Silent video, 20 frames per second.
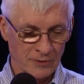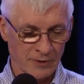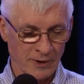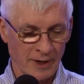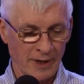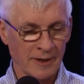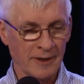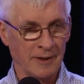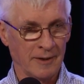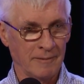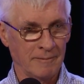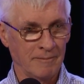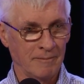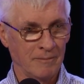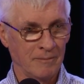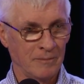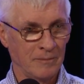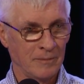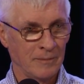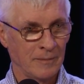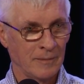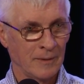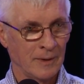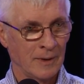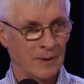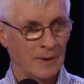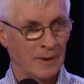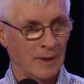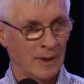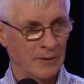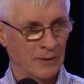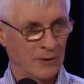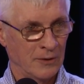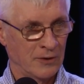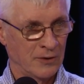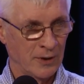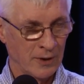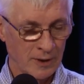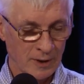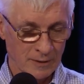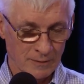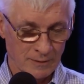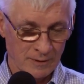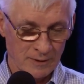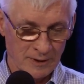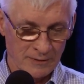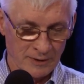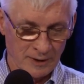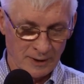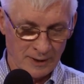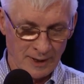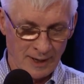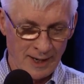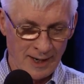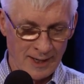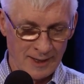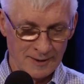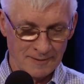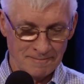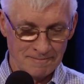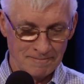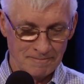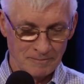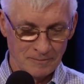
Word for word: Zion and the city of the living God